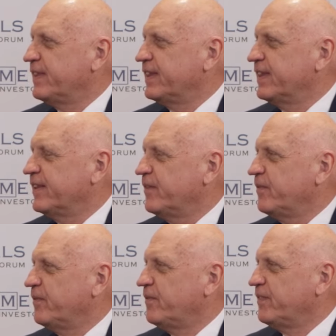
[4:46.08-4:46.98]

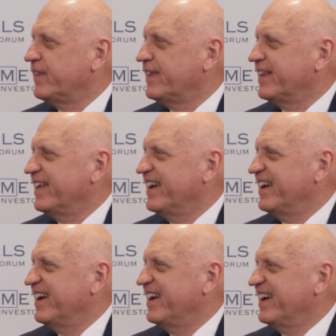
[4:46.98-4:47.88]

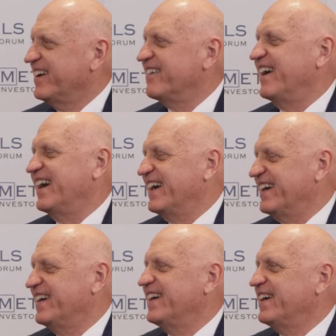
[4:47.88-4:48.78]

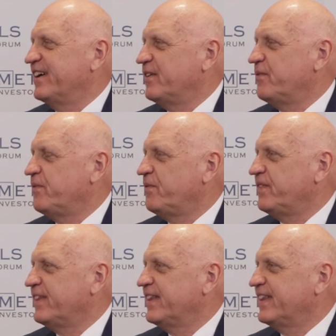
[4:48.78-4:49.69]

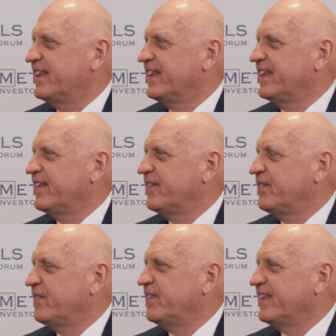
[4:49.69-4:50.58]

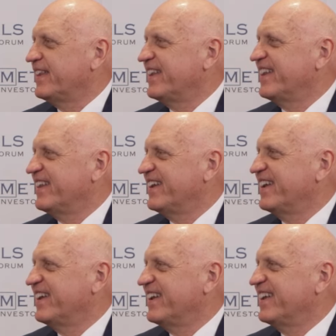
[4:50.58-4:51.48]

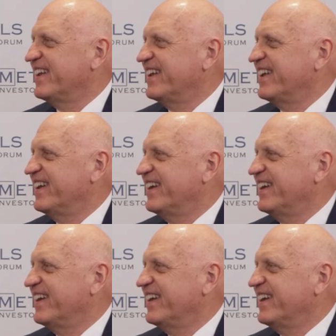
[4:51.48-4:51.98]
(silent)